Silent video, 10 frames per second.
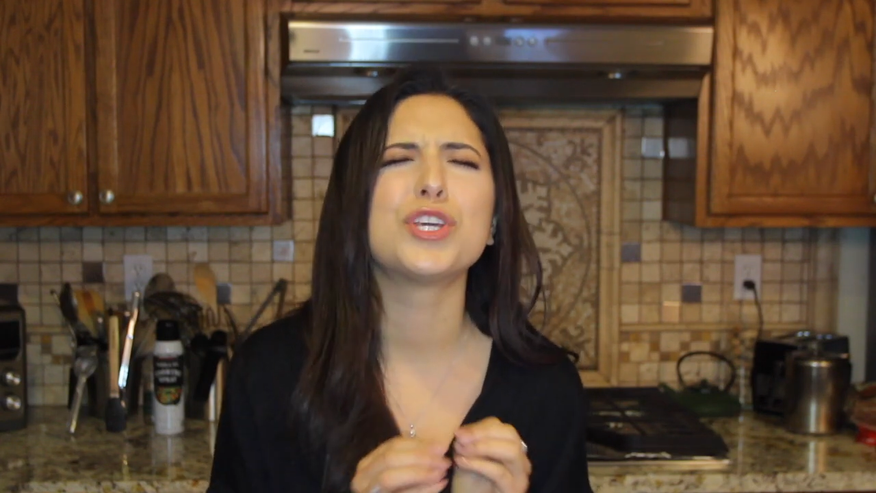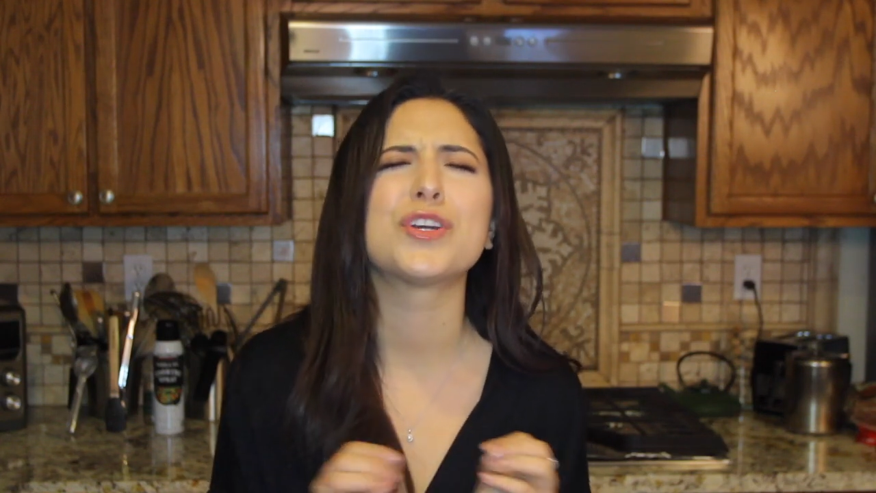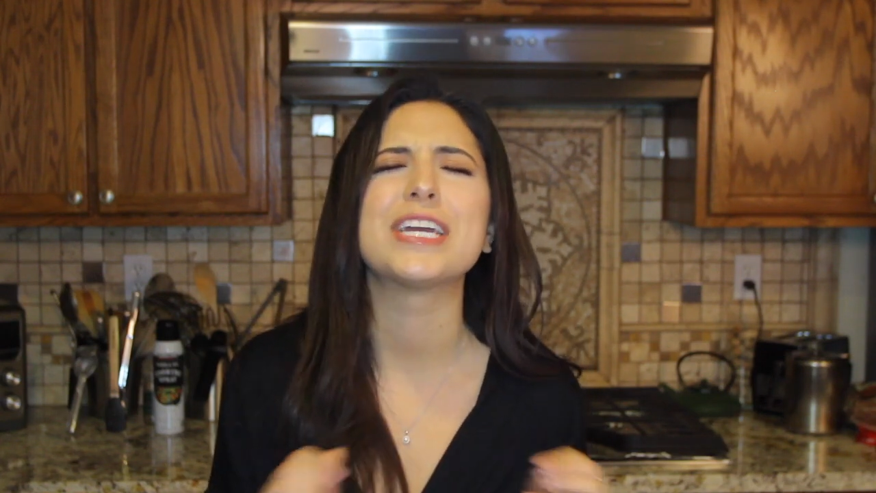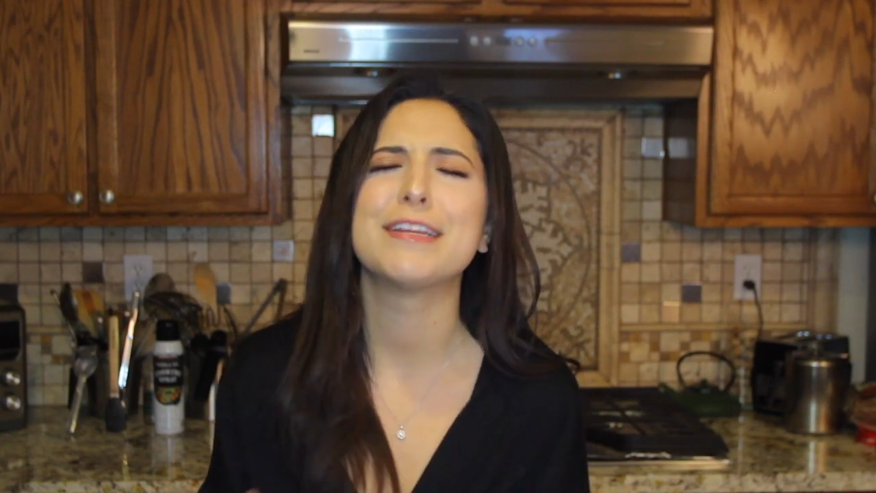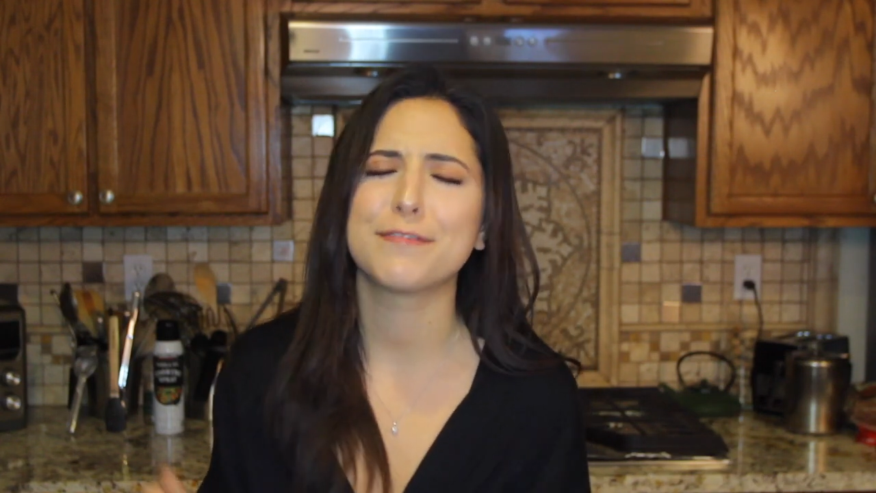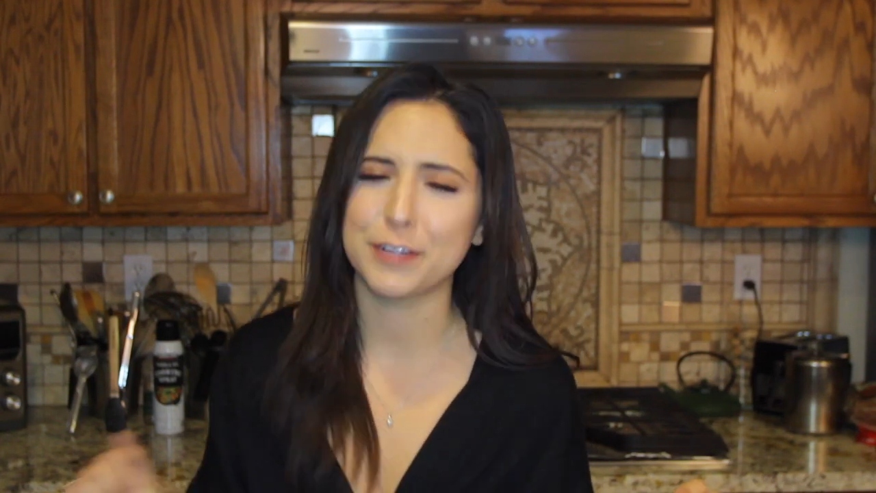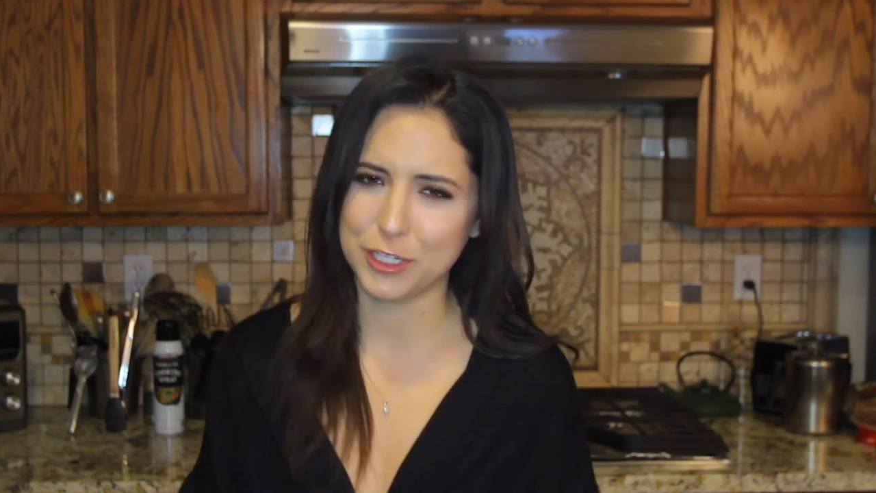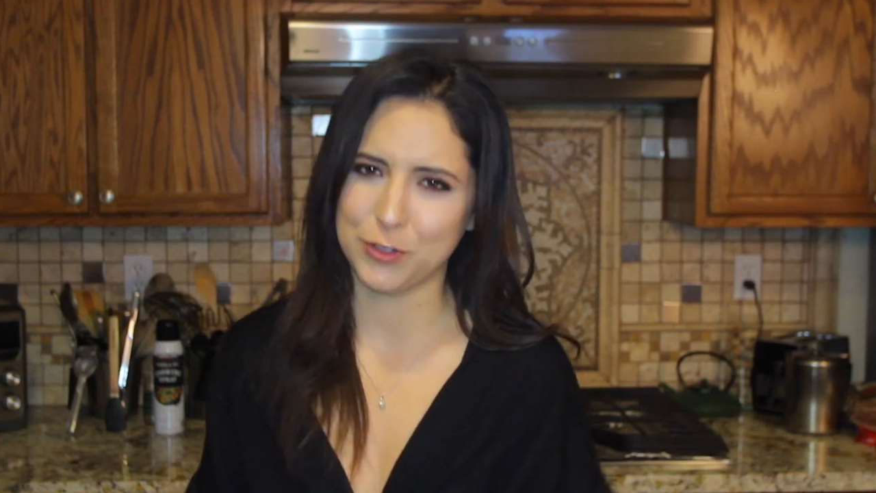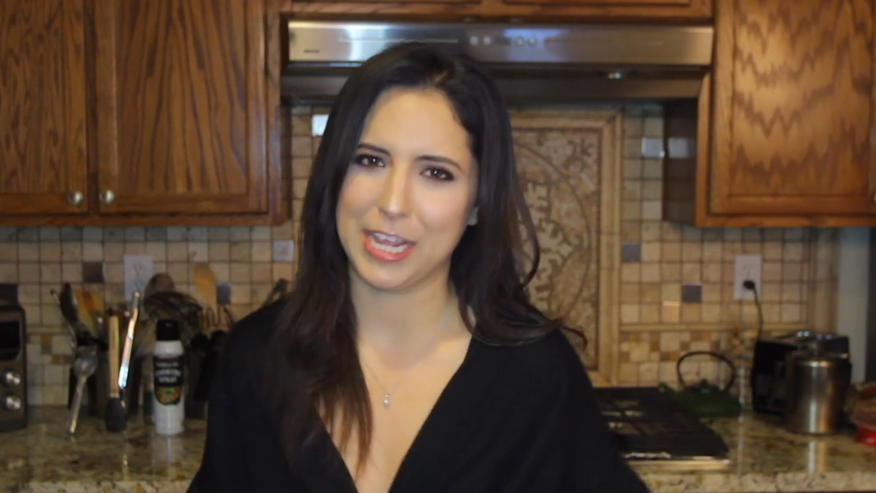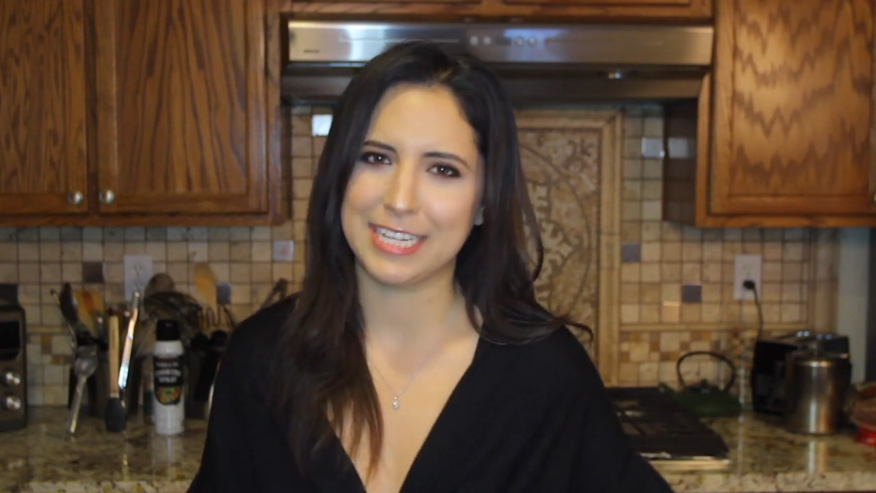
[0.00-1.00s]
you're in for a
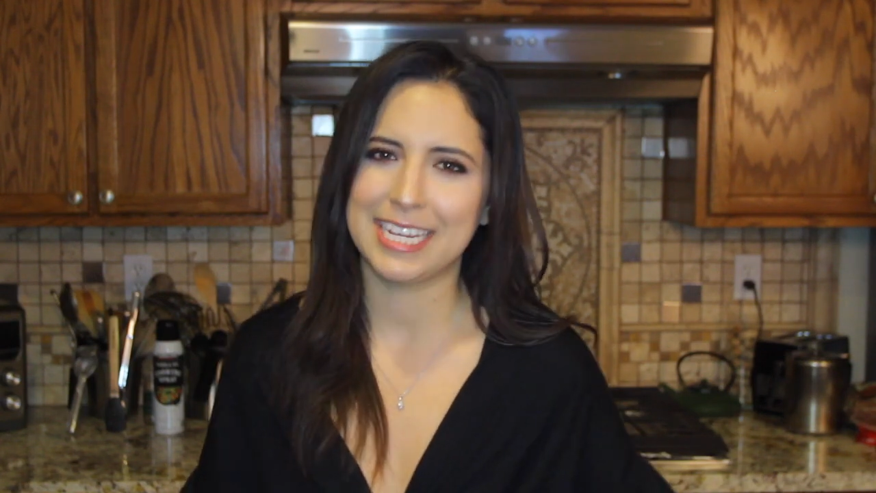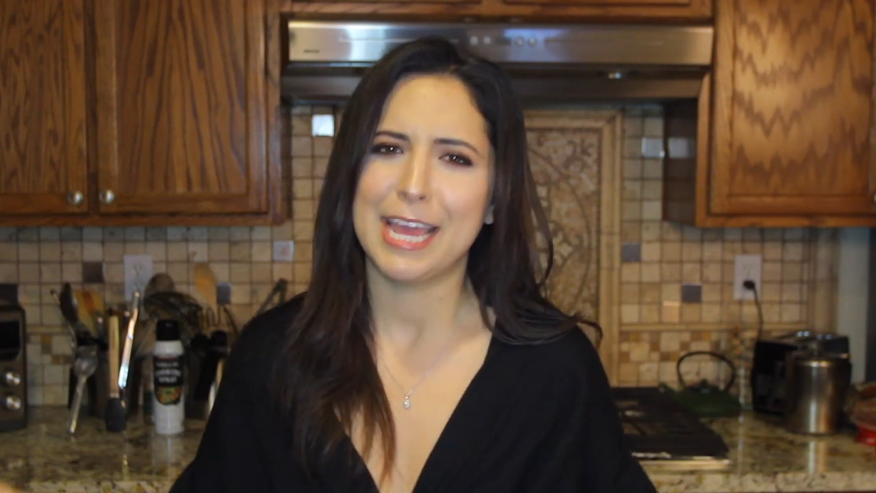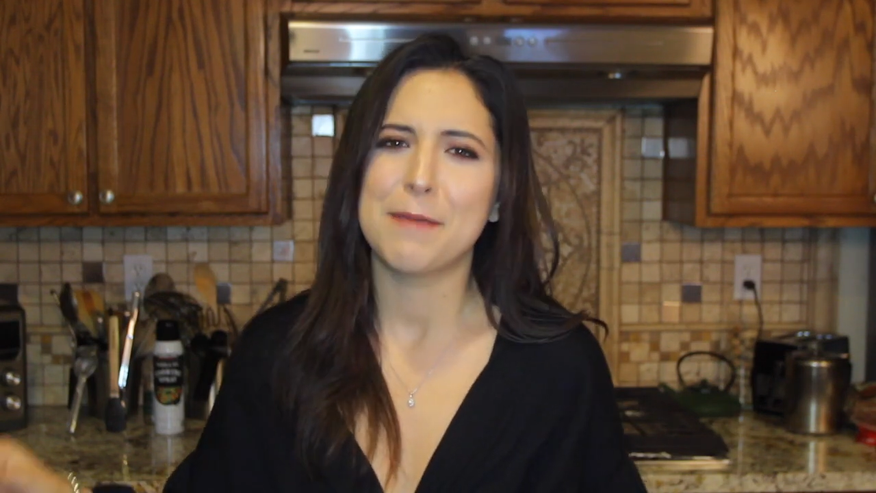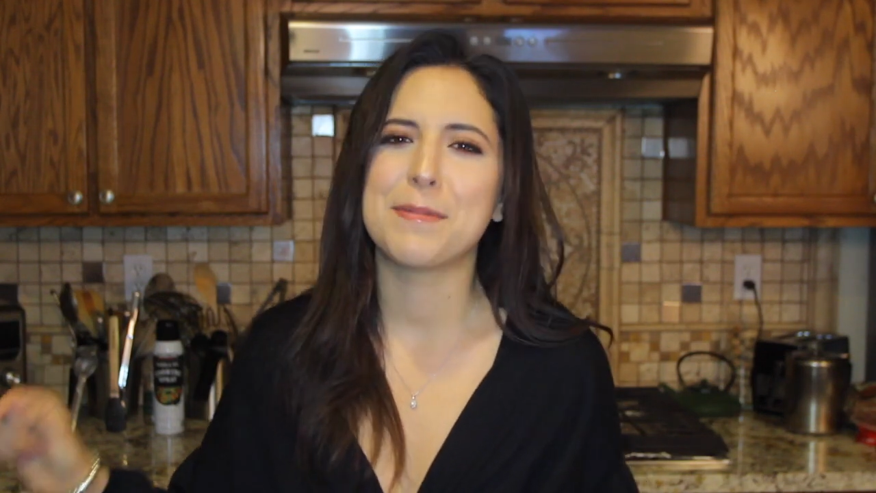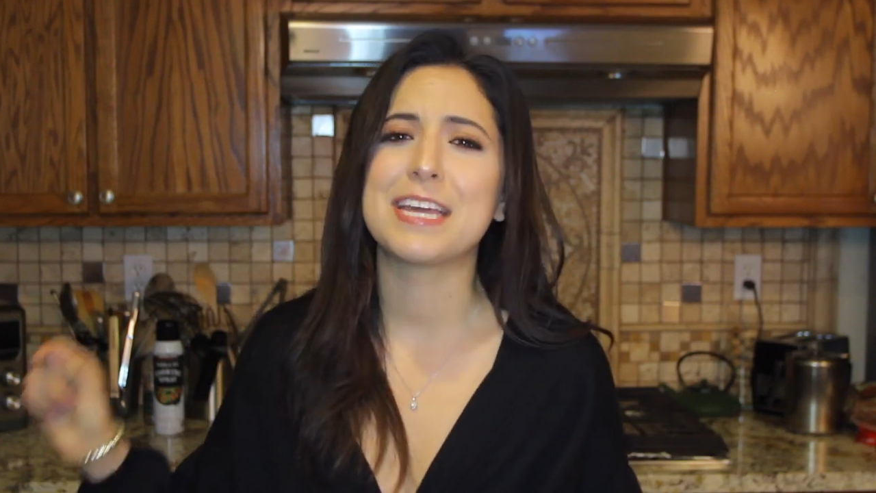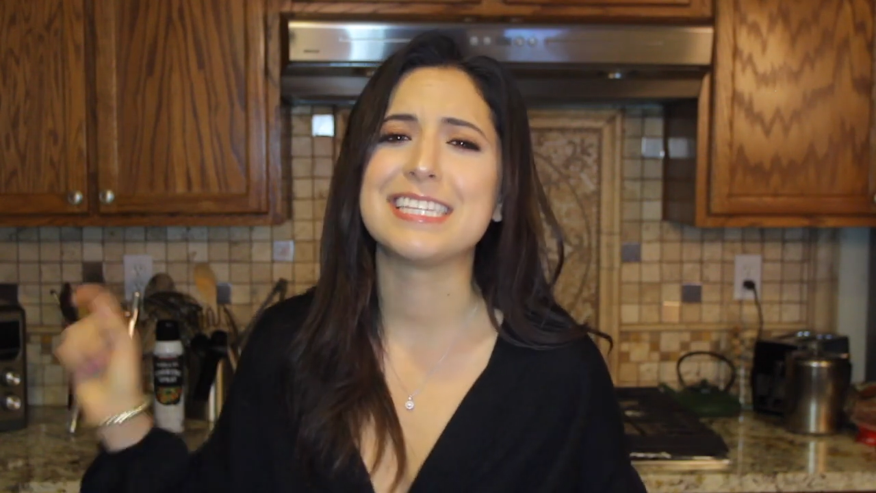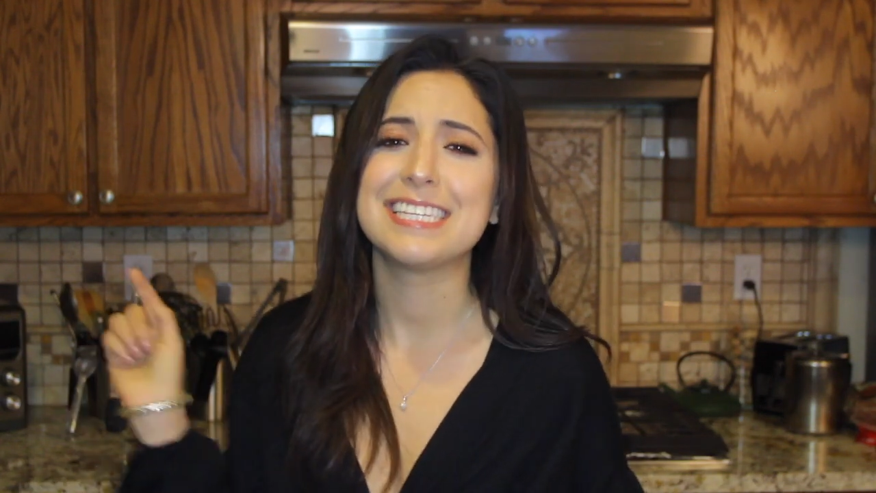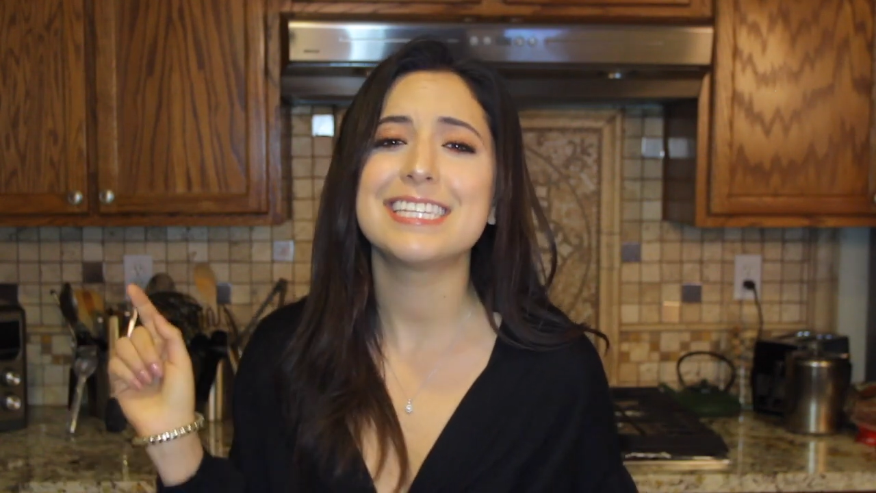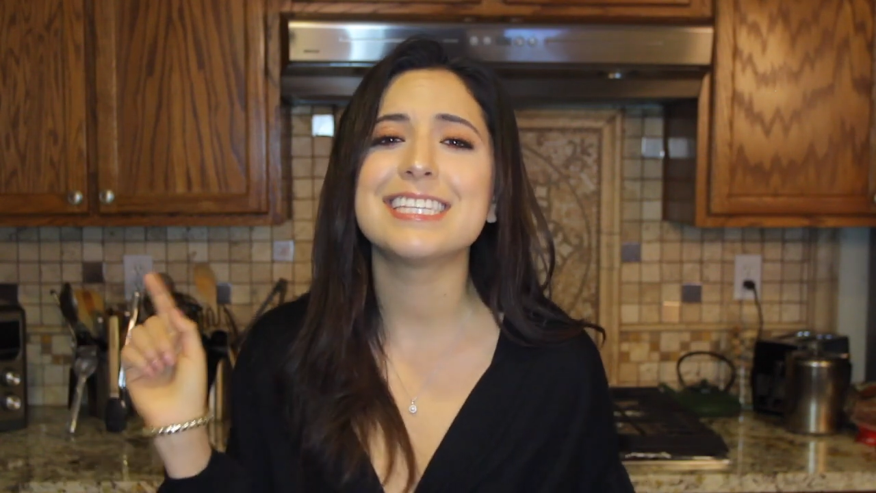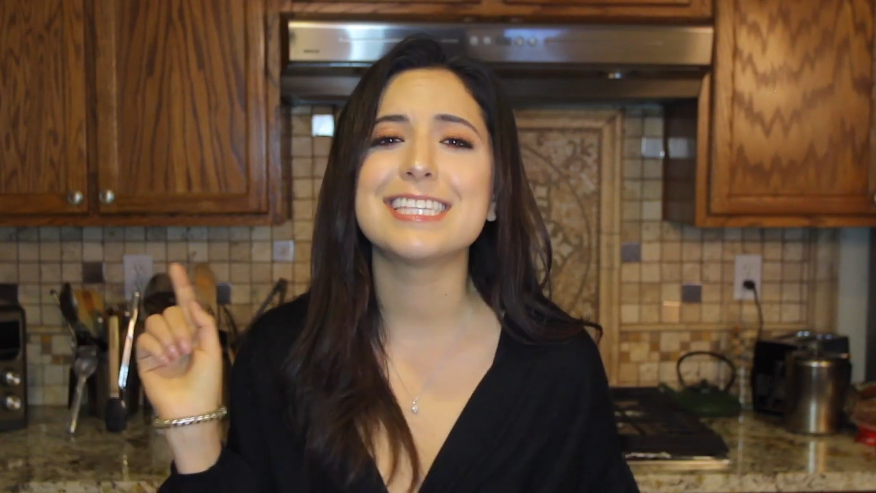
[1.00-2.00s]
treat, because
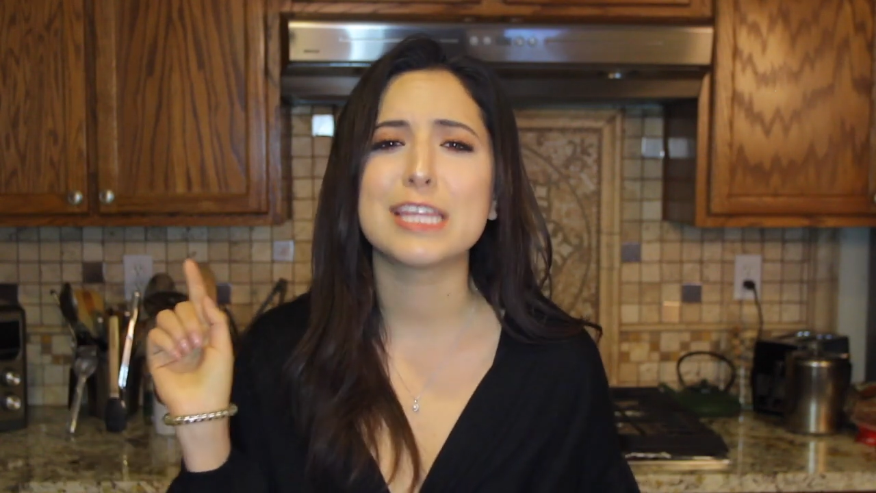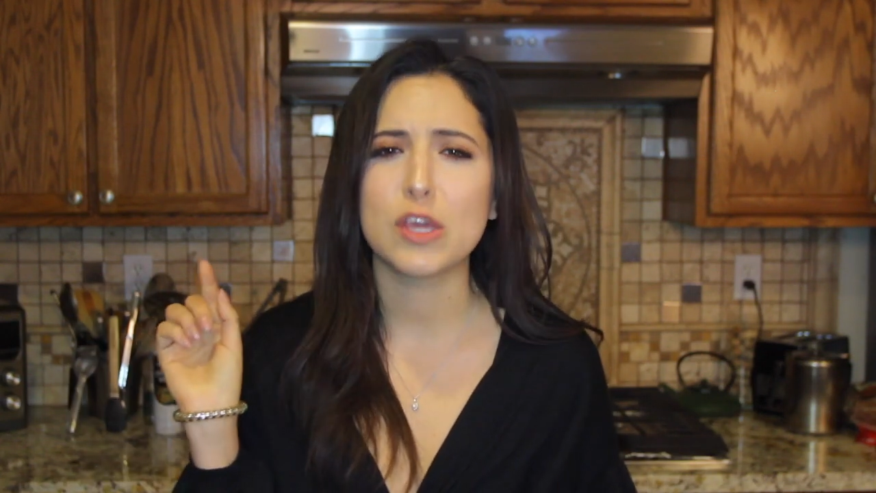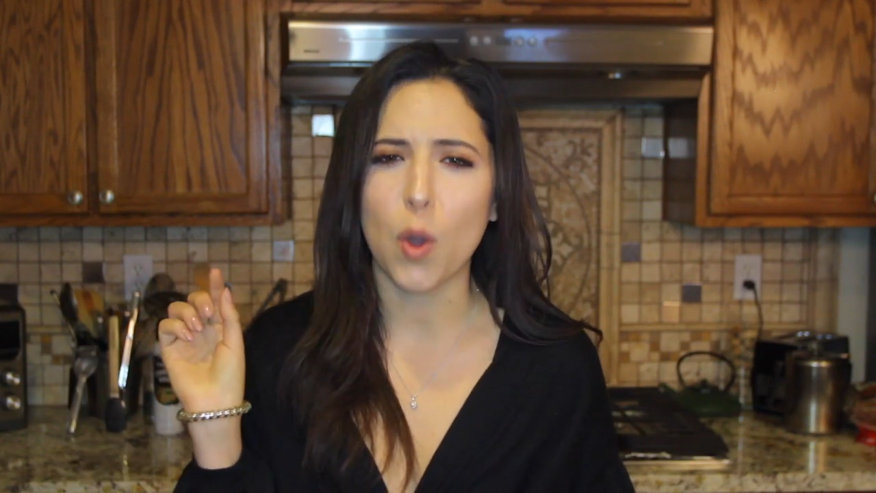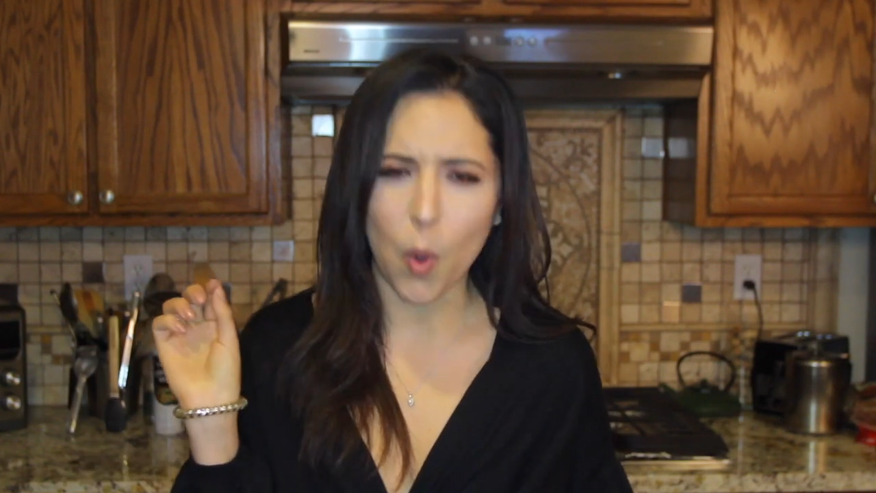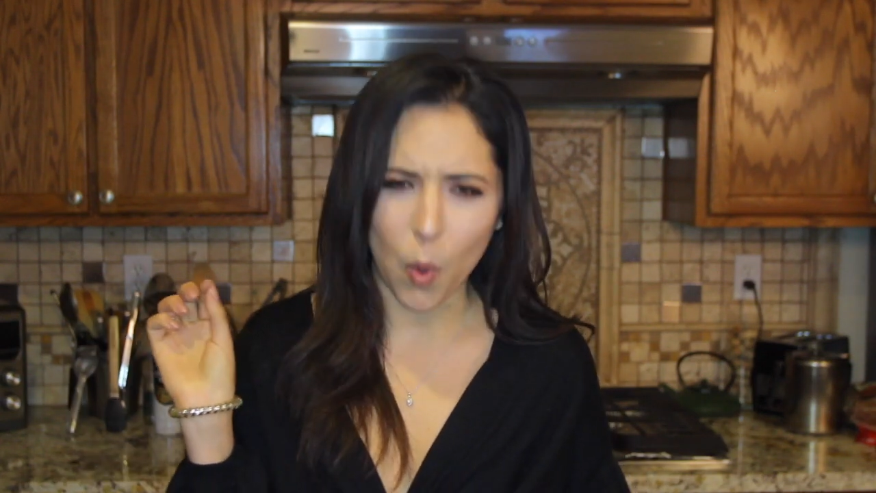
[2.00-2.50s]
this is the